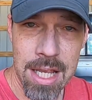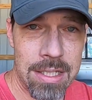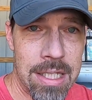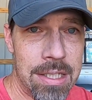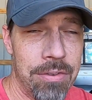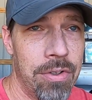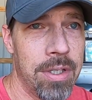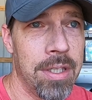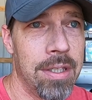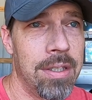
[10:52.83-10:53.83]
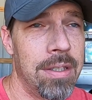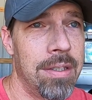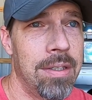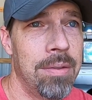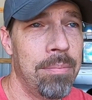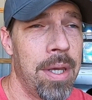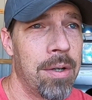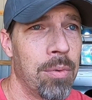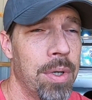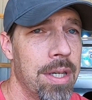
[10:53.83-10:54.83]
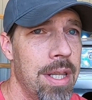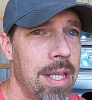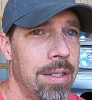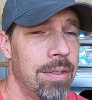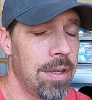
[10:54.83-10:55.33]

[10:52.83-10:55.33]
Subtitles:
not 60 foot and better than what it did.